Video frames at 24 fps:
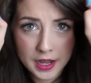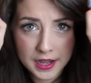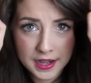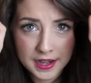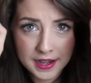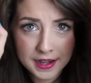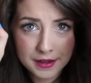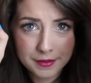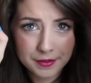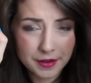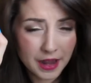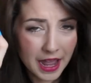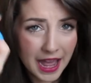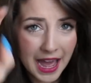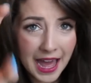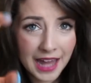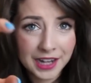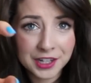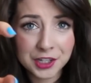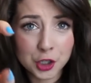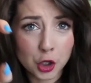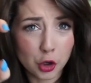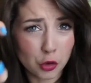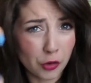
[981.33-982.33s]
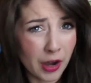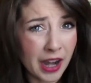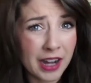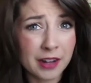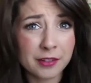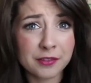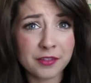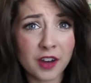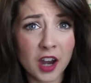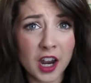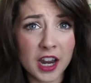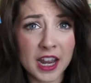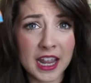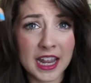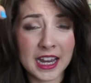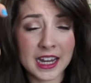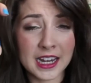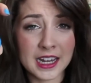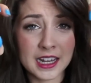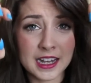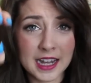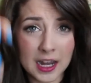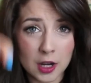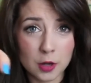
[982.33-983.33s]
hand
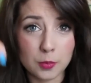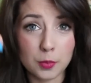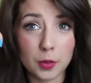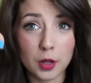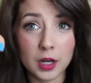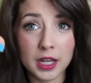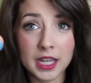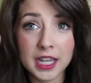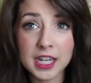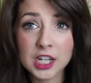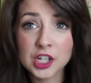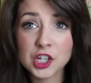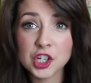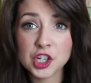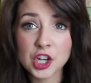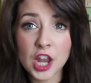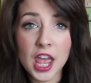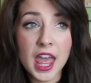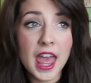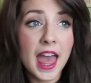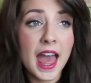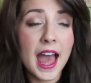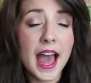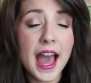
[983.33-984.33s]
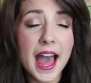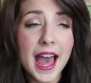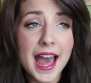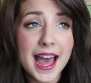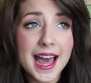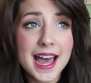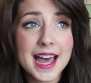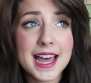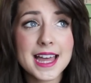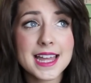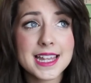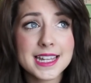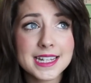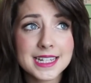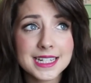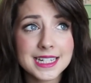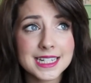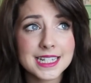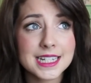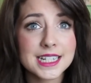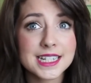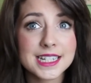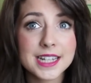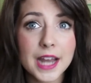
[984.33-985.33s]
granifying nail polish.
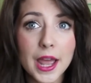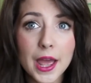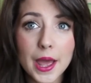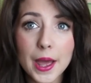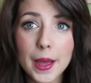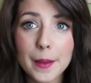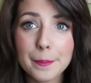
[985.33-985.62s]
And